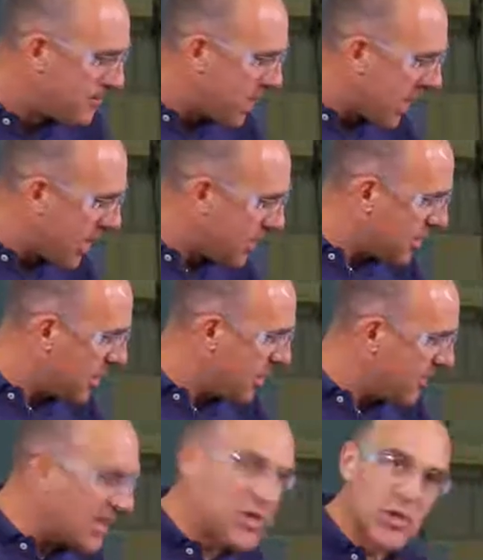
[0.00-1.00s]
and I've
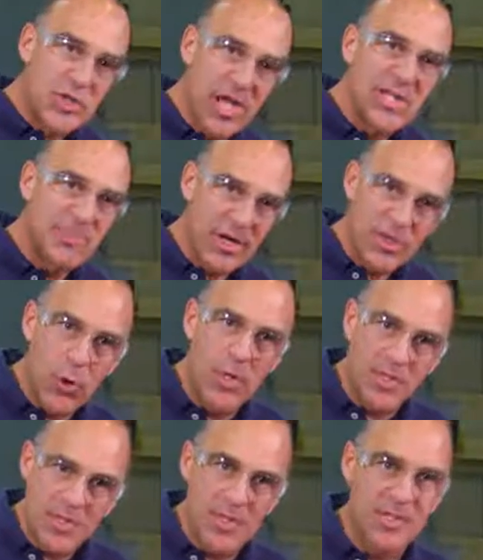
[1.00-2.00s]
exercised my joints
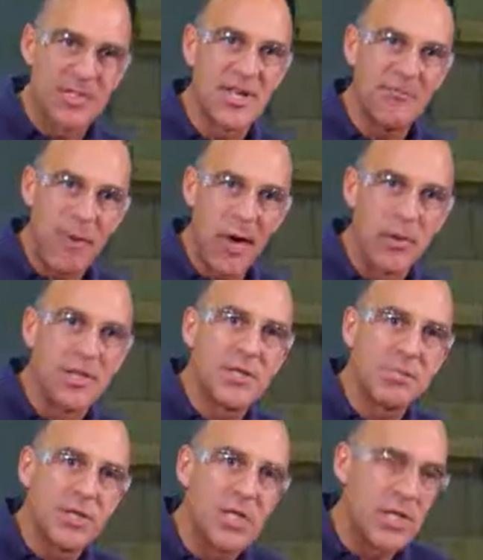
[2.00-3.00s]
since I powered this
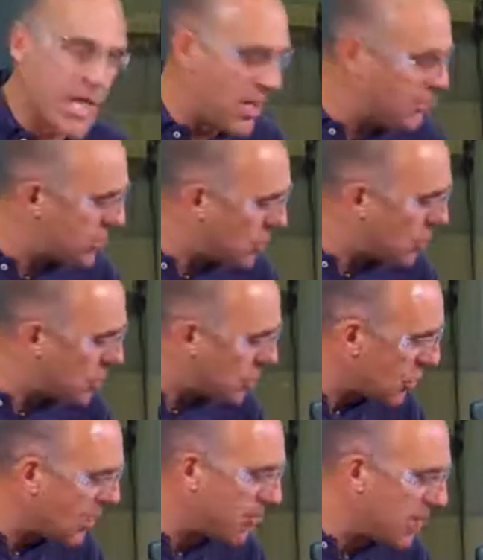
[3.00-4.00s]
machine down too. So
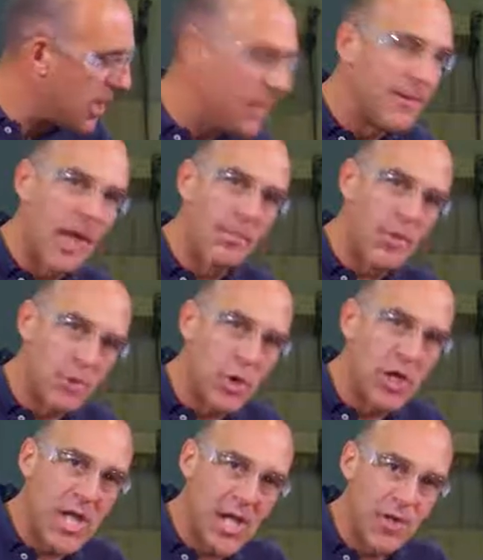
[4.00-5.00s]
I'm
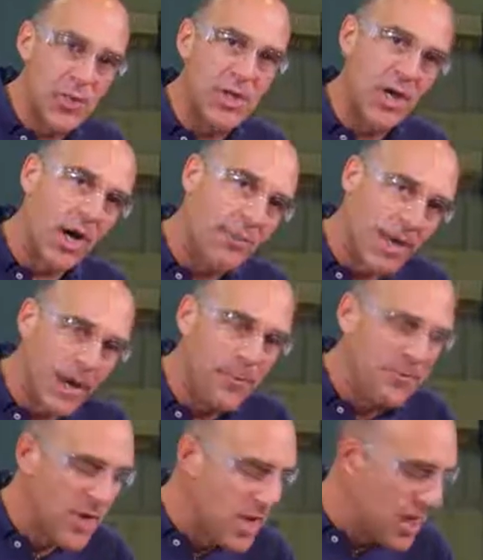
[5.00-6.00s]
communicating with the arm now.
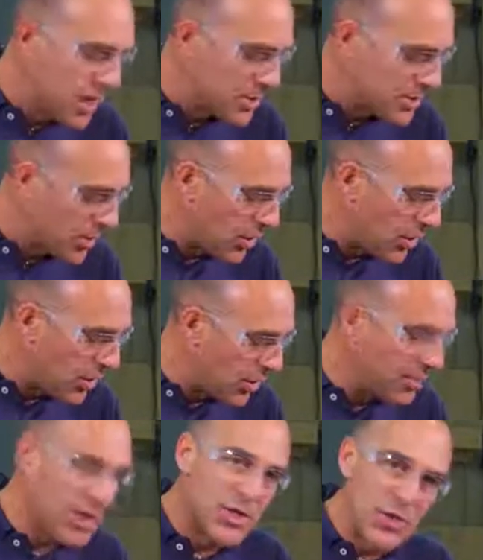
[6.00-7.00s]
So what I'm
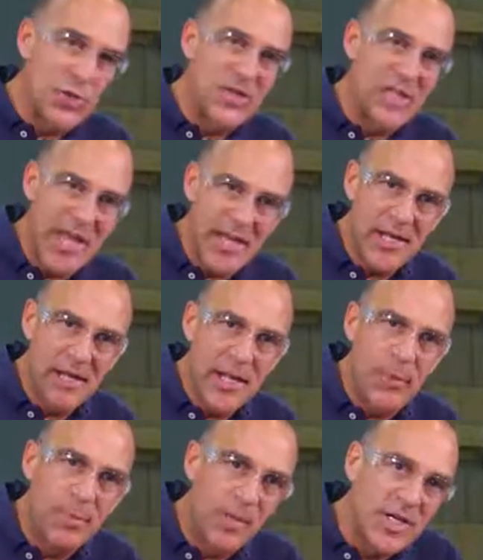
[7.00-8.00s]
going to do is edit and
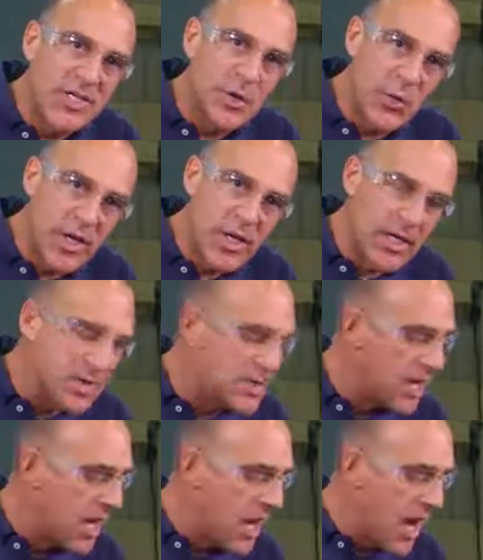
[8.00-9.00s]
replace the readings
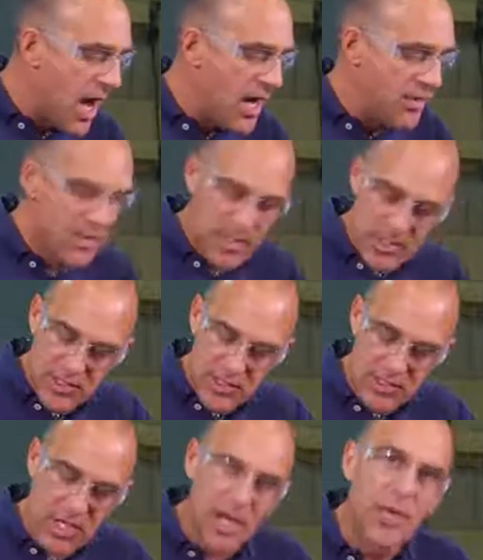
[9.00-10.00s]
on these
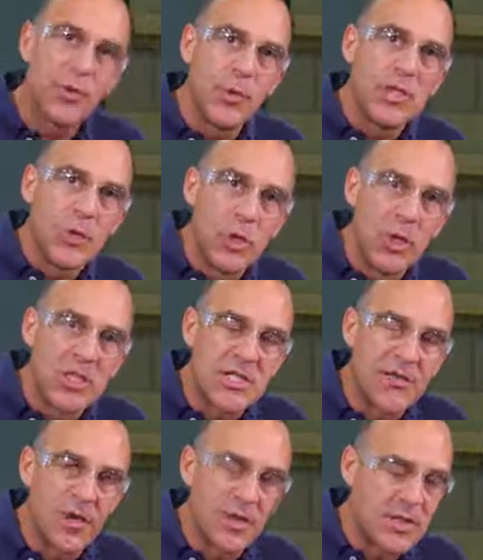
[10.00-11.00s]
3 tooling
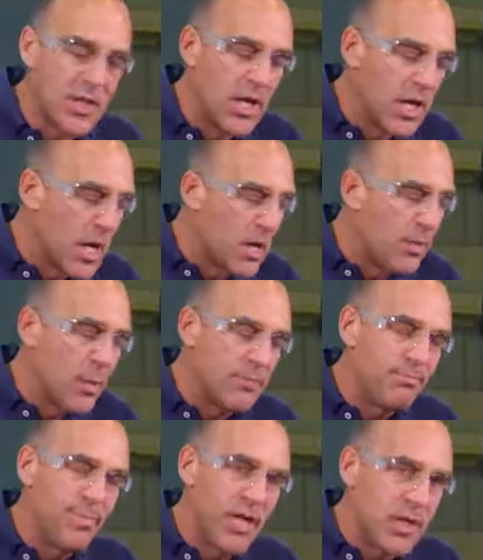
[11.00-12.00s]
spheres. But
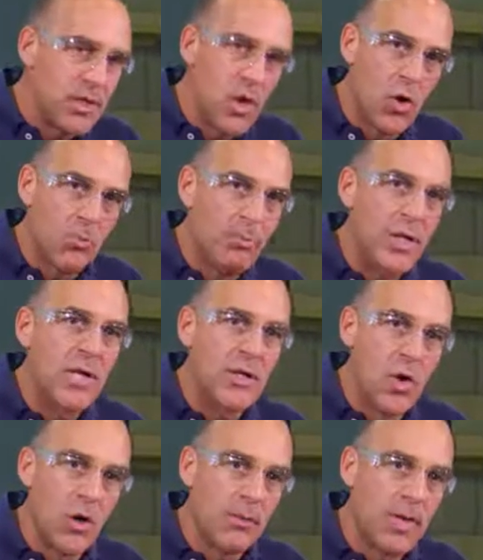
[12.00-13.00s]
big note,
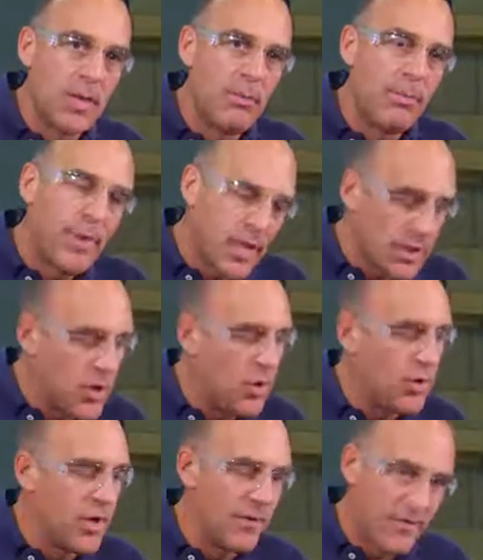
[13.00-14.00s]
make a big
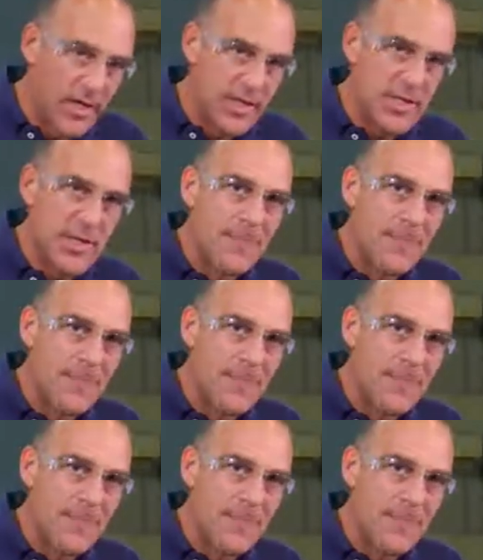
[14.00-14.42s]
note of this.